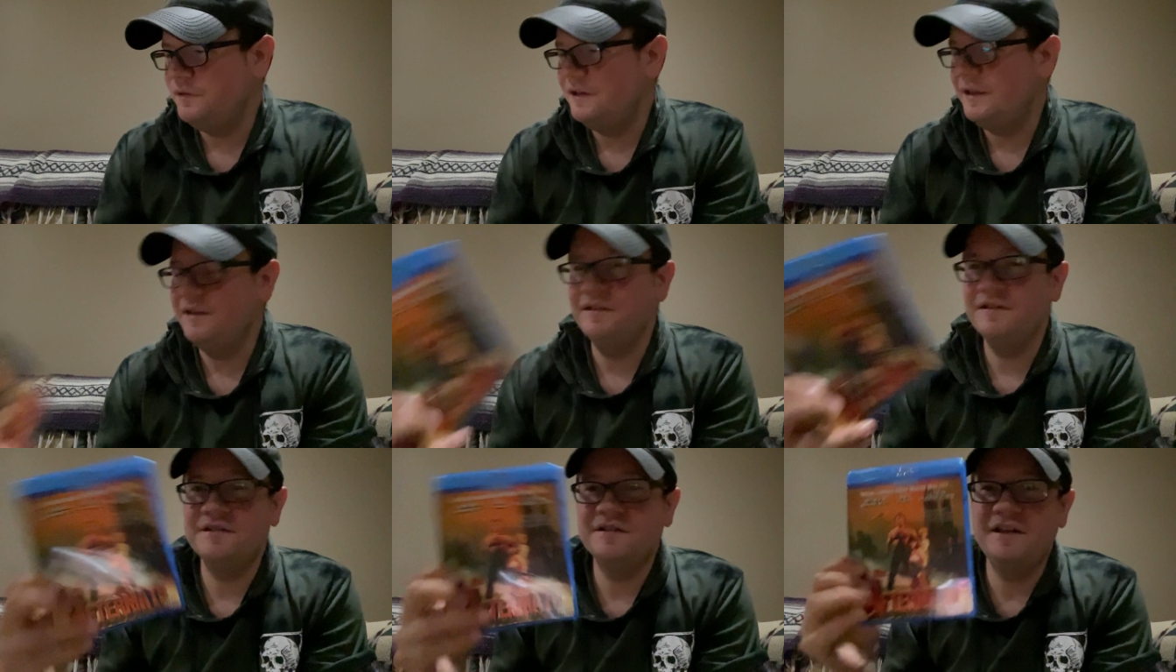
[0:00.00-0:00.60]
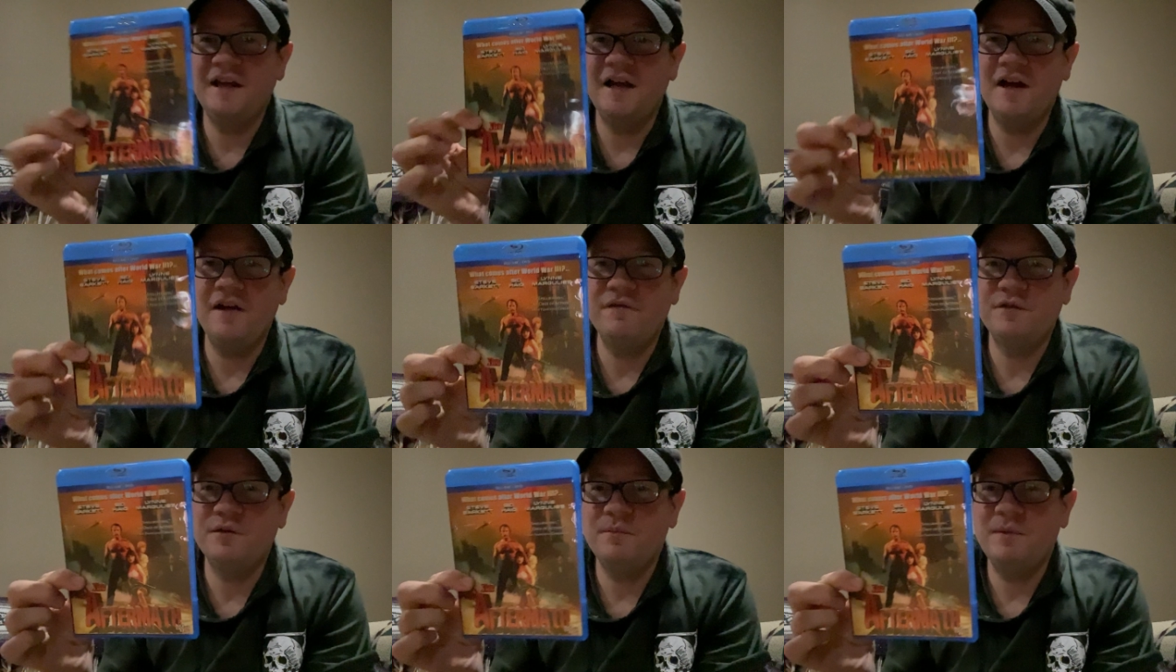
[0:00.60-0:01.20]
uh, and that is The
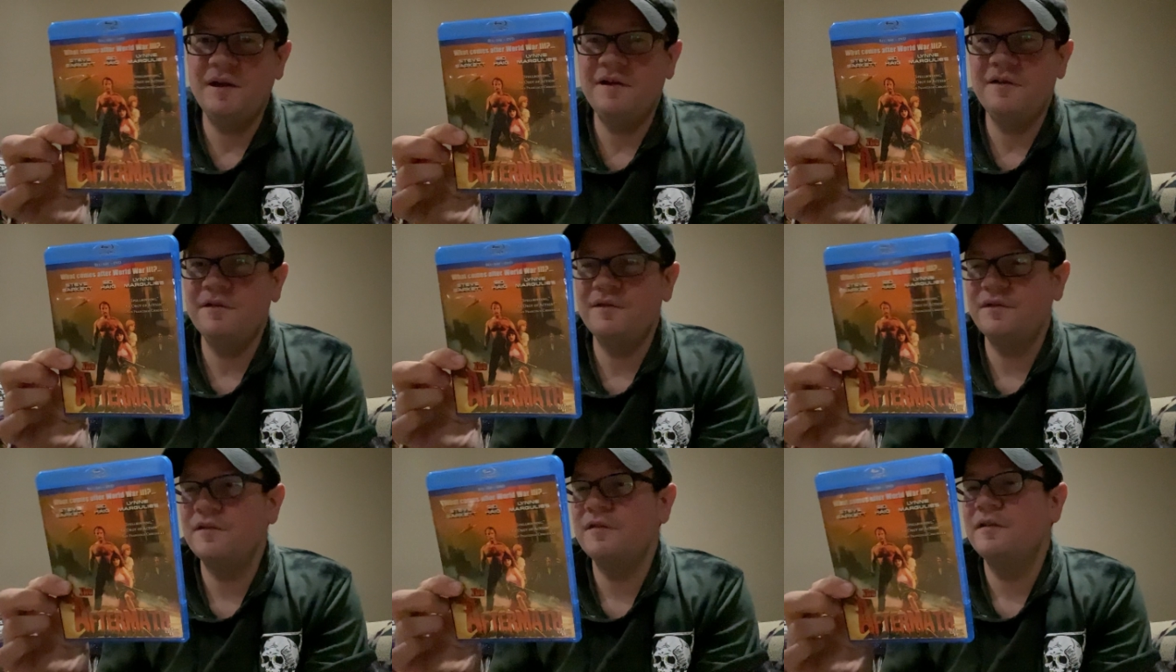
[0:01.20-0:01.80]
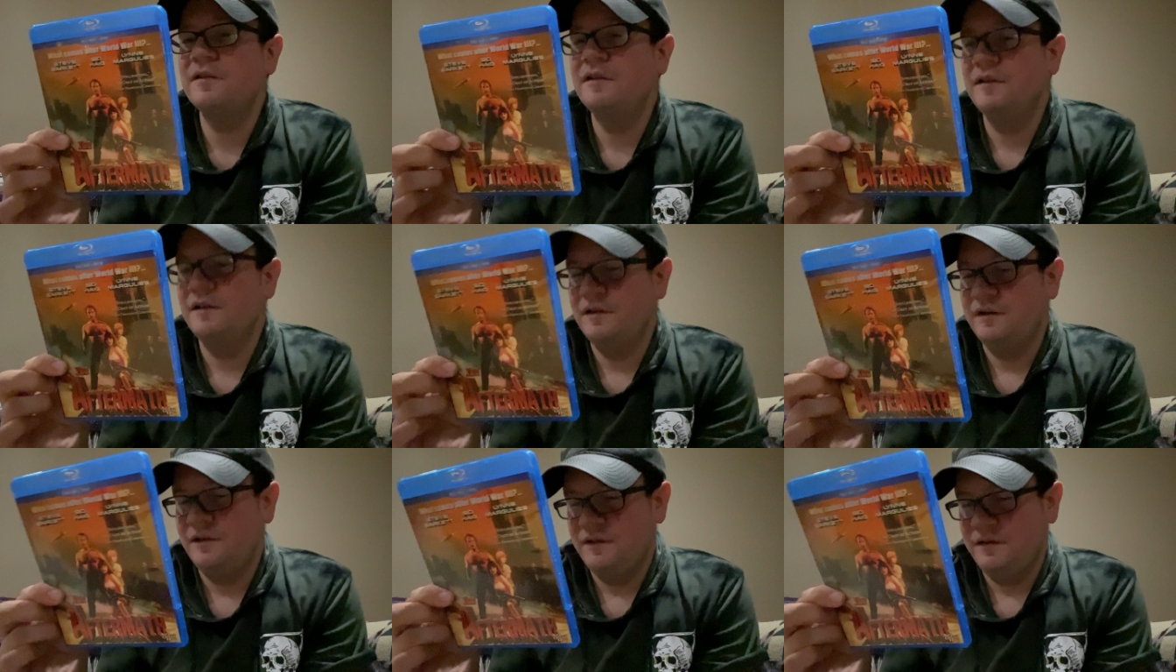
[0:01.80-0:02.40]
Aftermath.
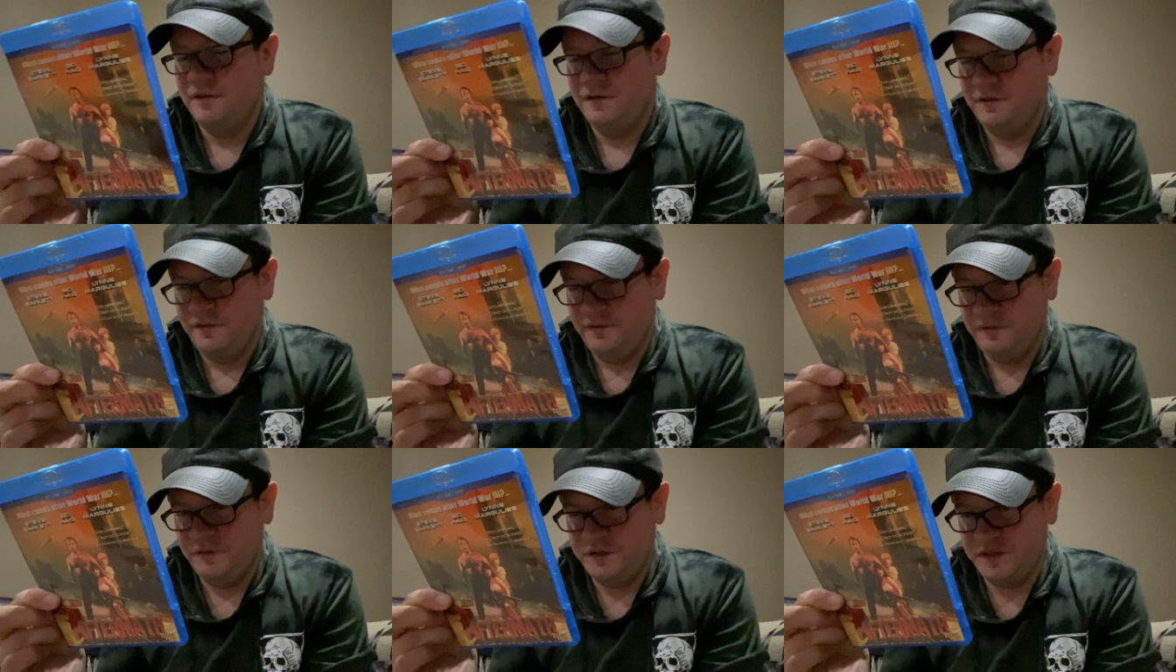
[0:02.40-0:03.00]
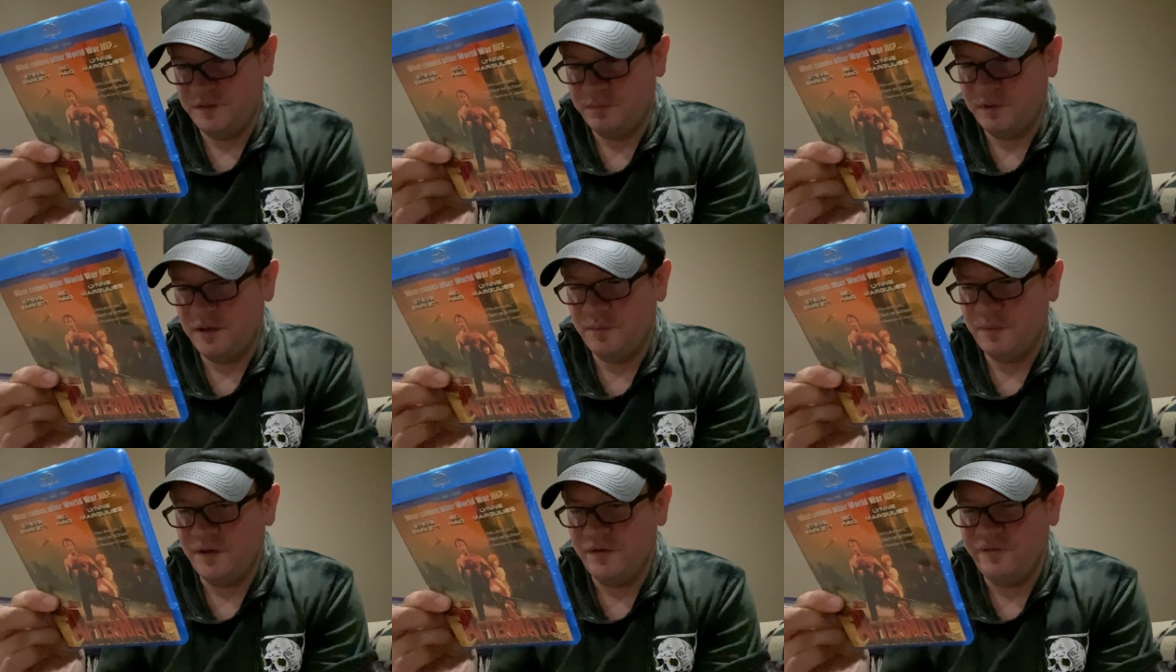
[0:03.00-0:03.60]
This was put
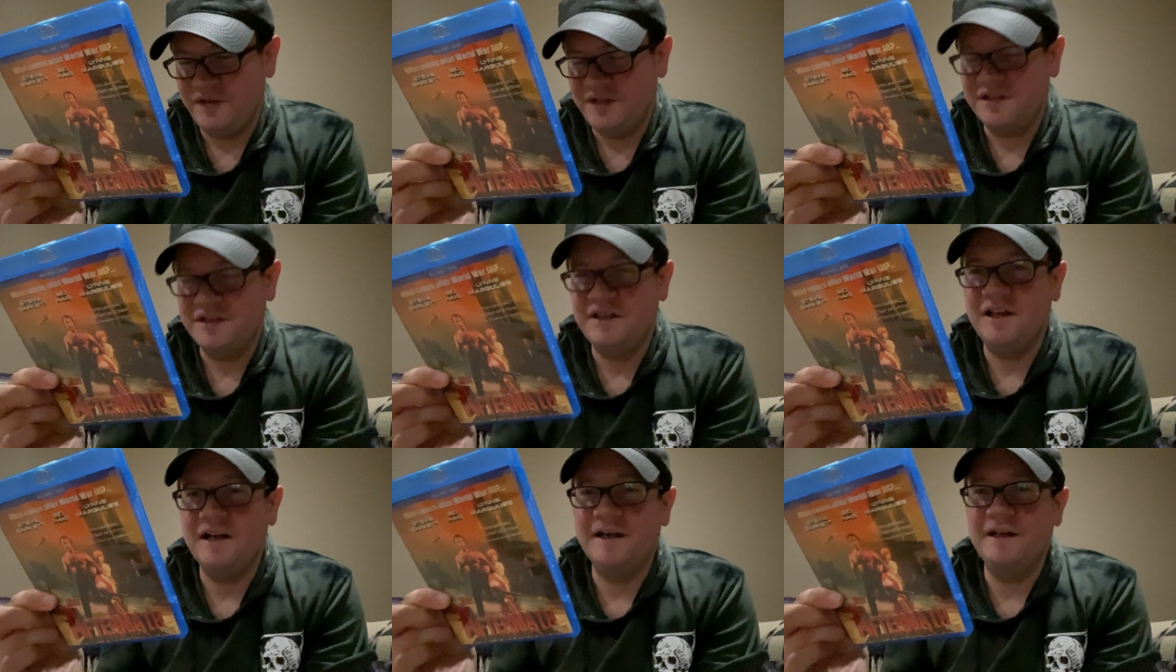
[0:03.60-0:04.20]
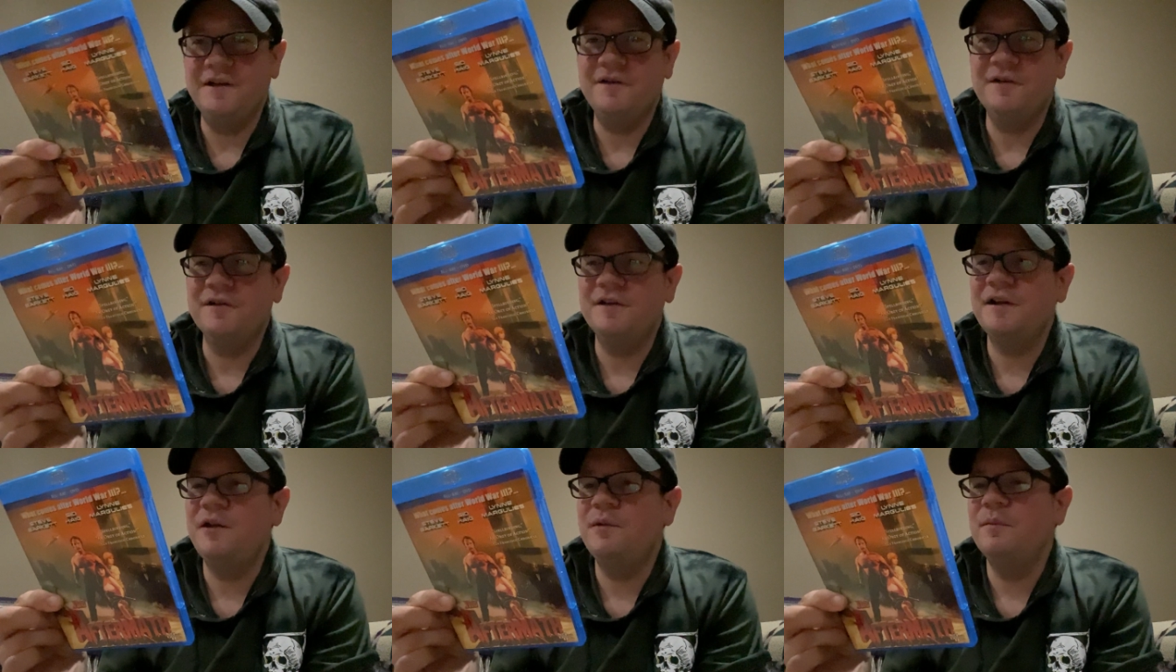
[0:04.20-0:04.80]
out by VCI
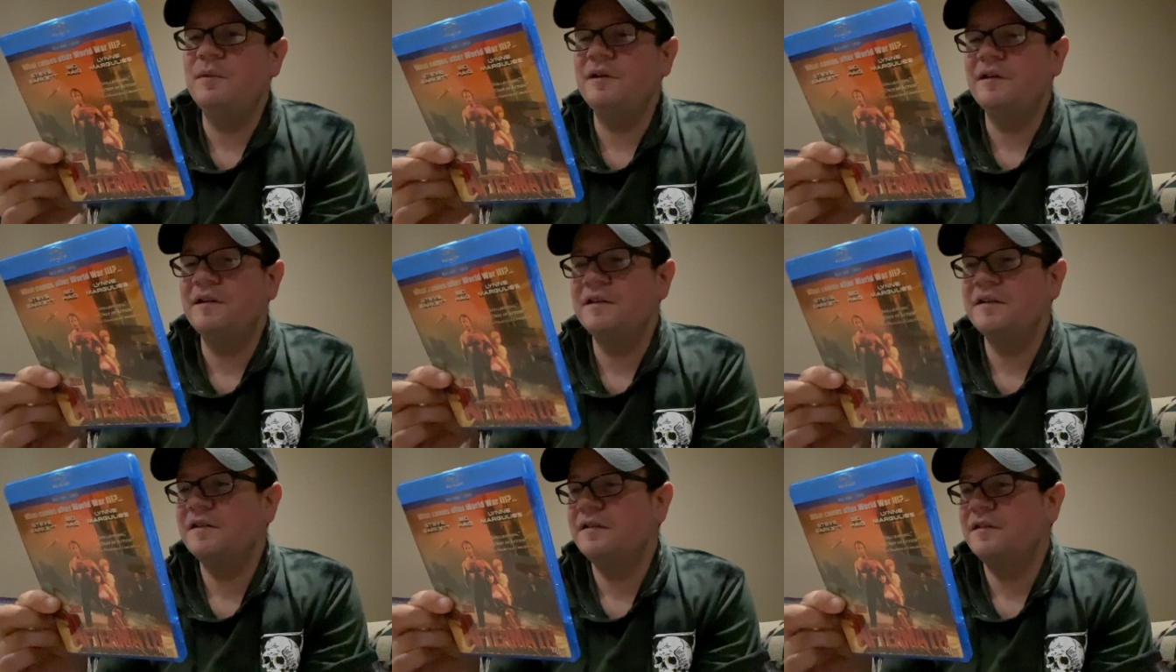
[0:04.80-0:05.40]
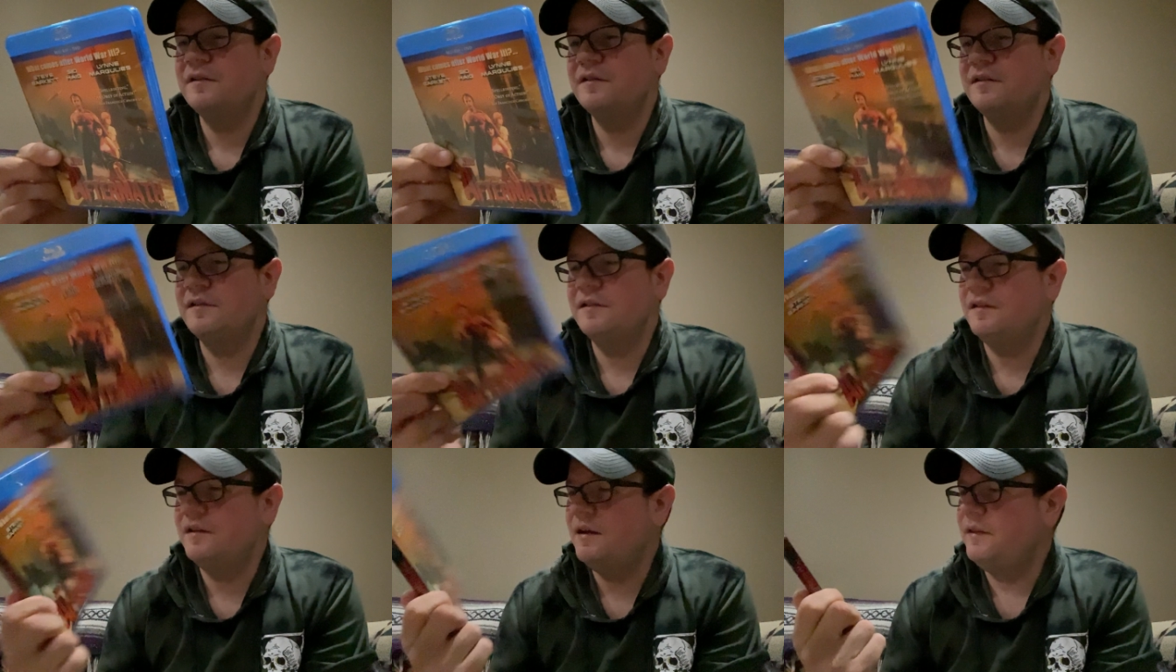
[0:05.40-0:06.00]
Entertainment.
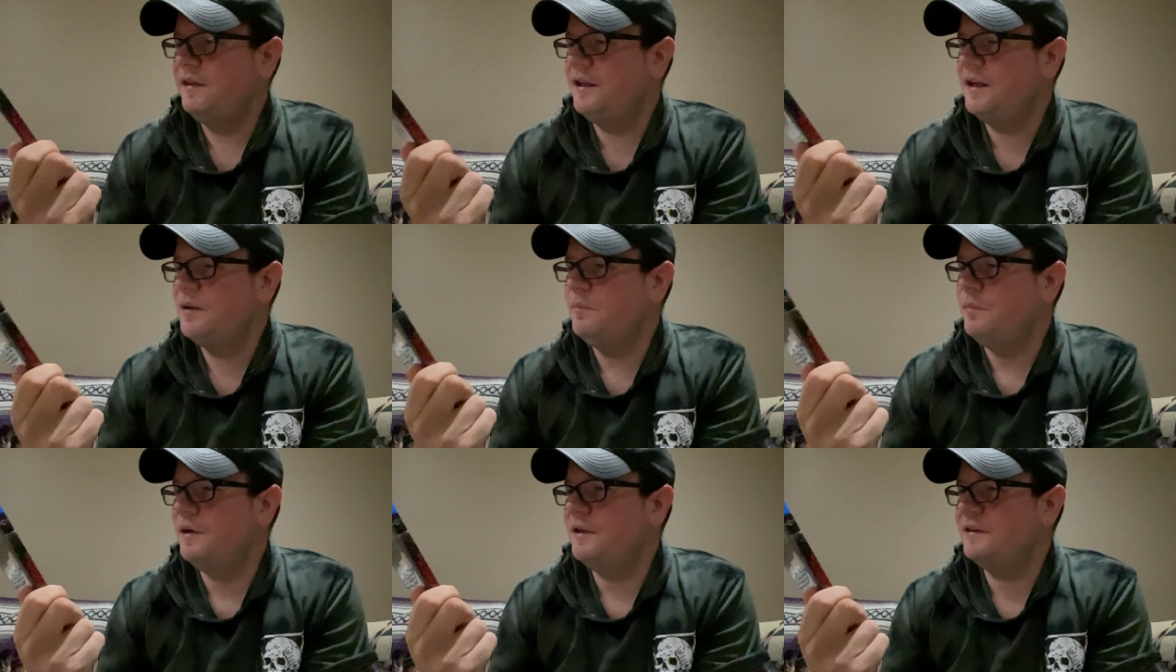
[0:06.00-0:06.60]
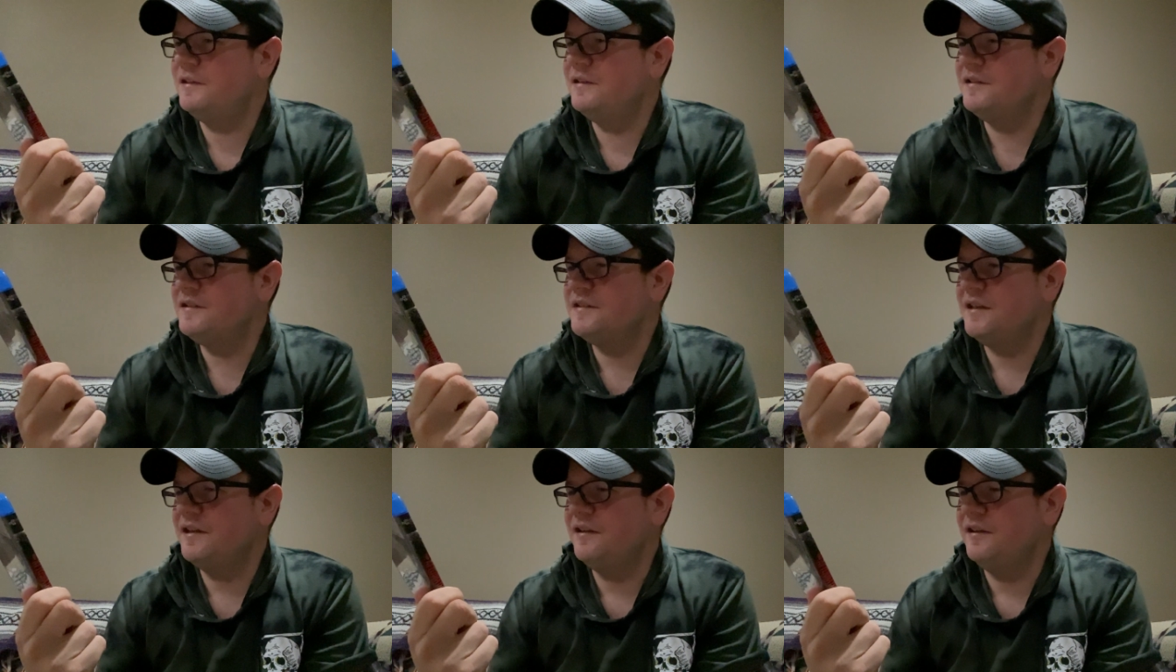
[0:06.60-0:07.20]
I think I bought
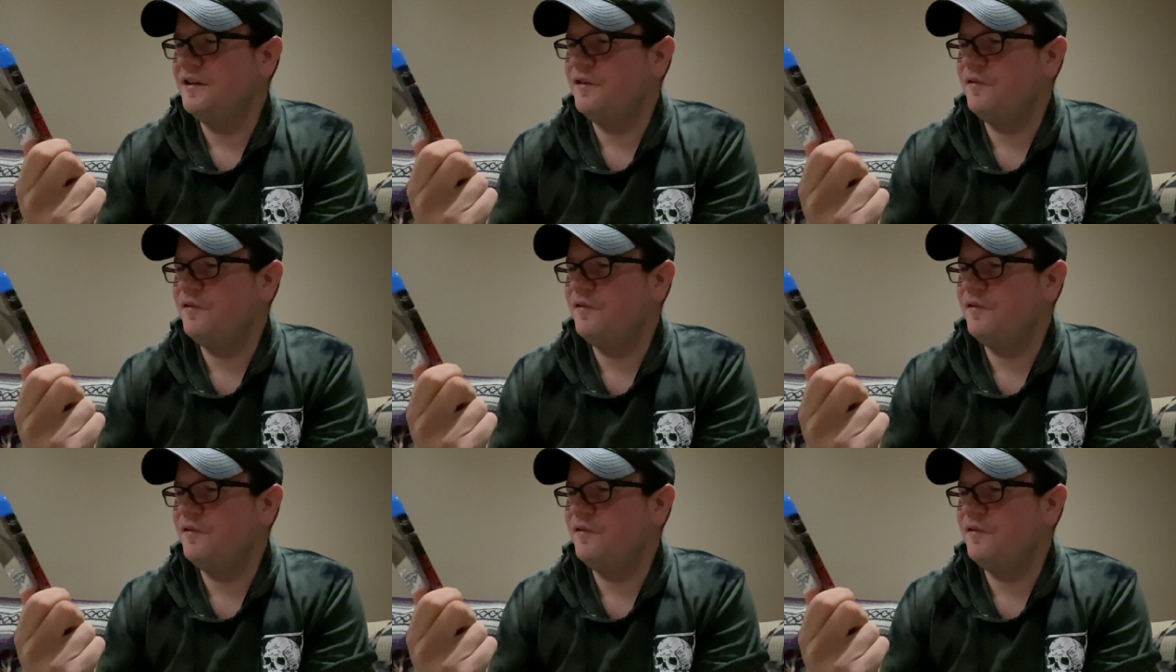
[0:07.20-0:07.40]
this at an